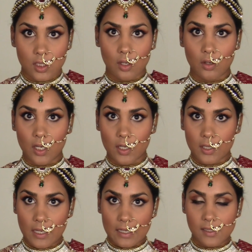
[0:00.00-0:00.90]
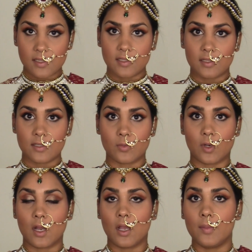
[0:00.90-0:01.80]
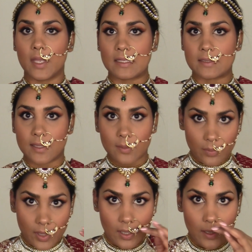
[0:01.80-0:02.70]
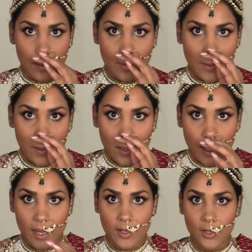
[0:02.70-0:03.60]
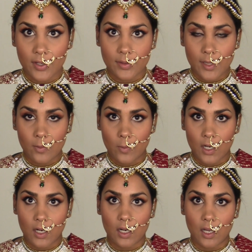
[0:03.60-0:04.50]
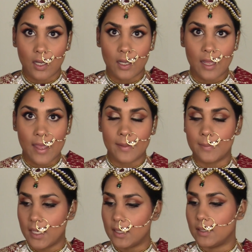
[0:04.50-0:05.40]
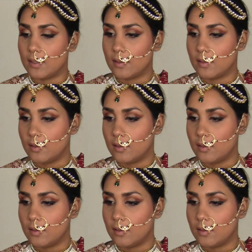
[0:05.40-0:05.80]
So her necklaces were amazing, but I heard they were handmade